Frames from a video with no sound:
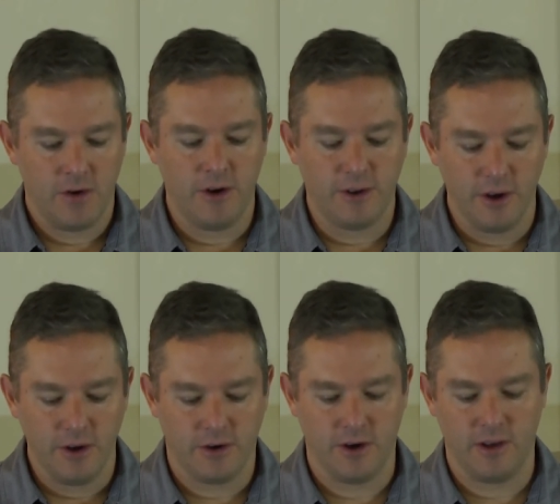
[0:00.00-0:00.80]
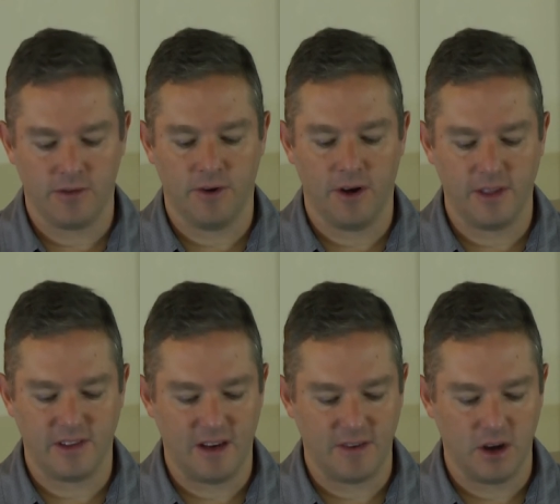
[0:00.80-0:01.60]
return to his
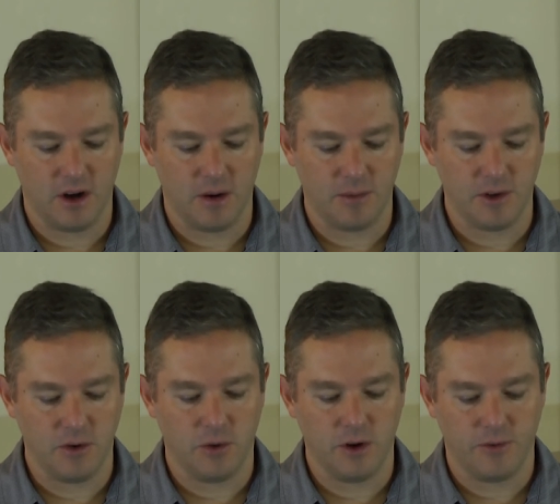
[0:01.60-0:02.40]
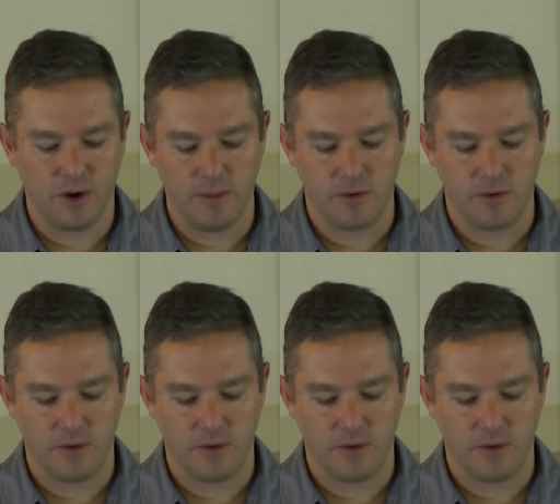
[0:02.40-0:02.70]
father's loving arms in order for him